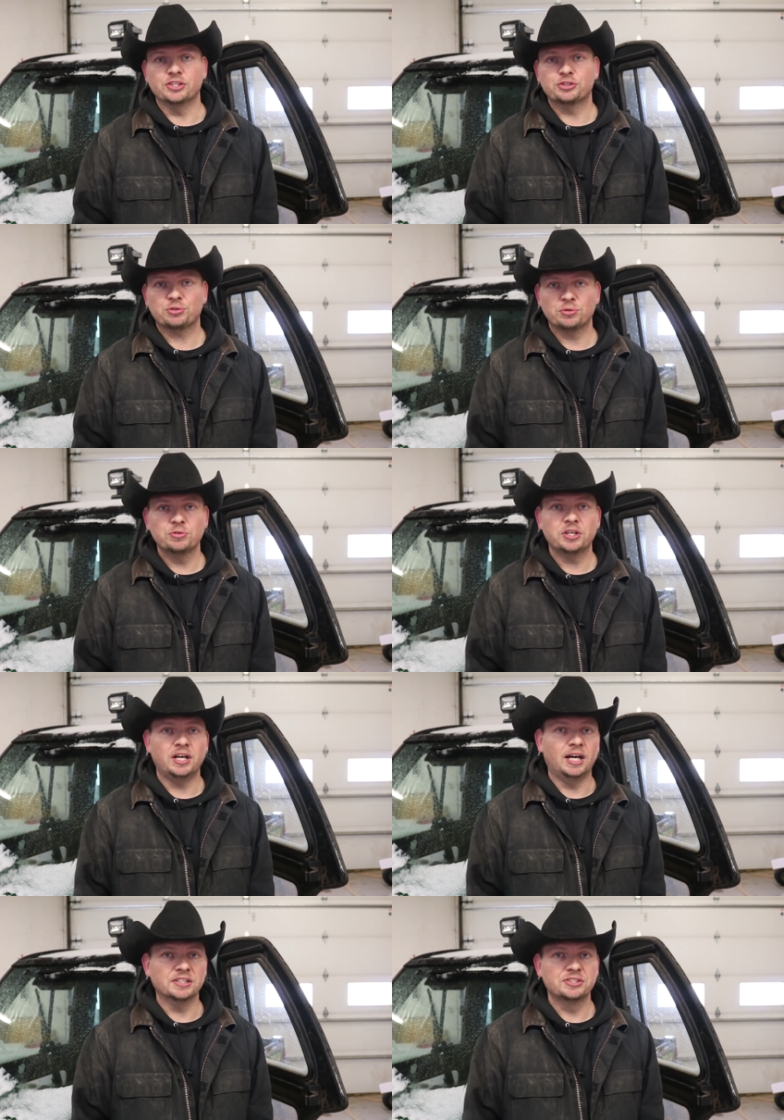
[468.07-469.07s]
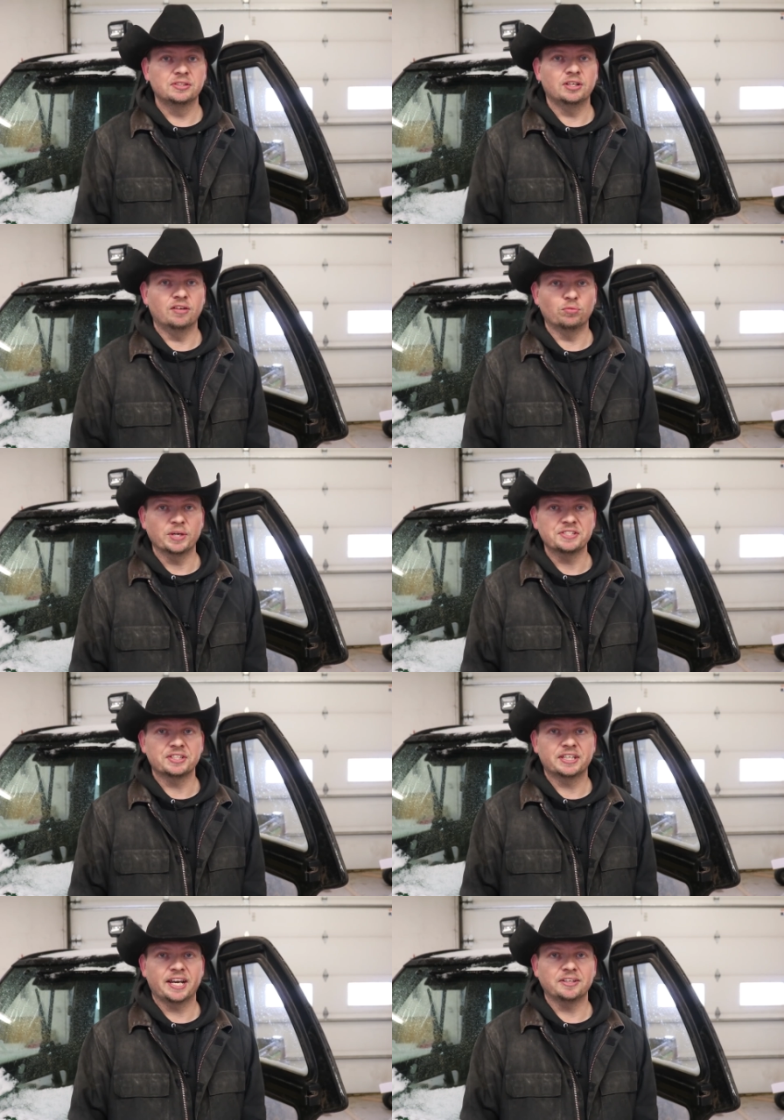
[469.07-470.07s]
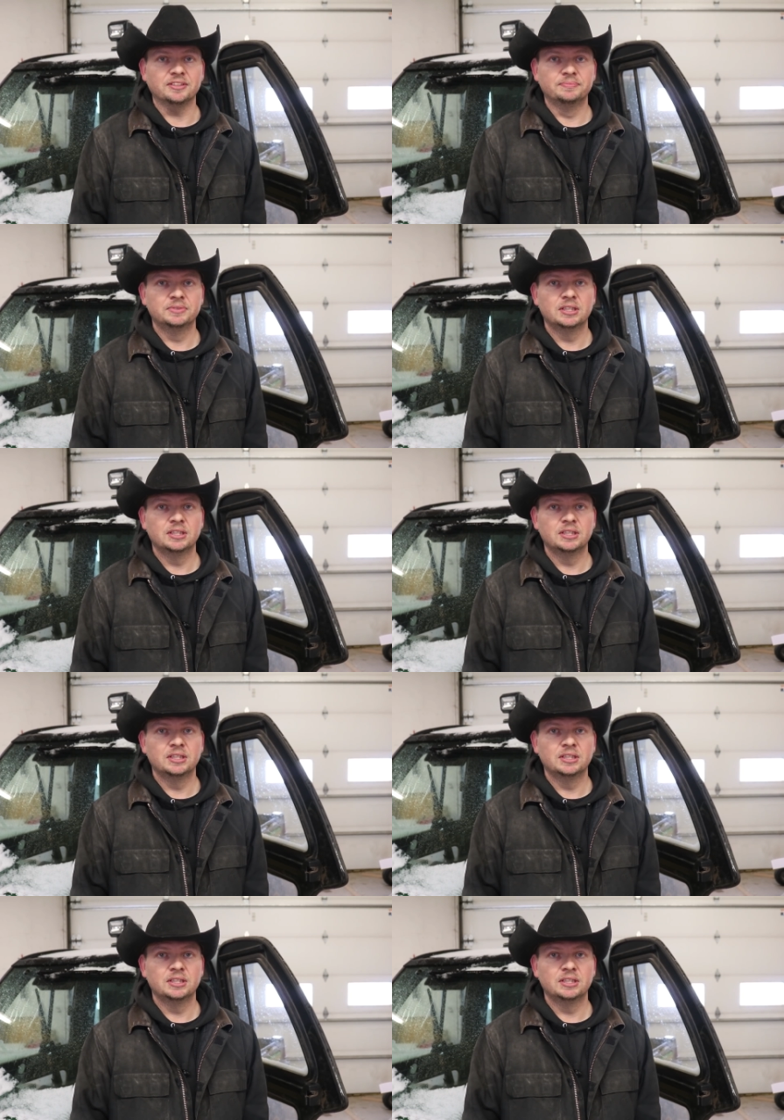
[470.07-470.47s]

the true cost of raising cattle.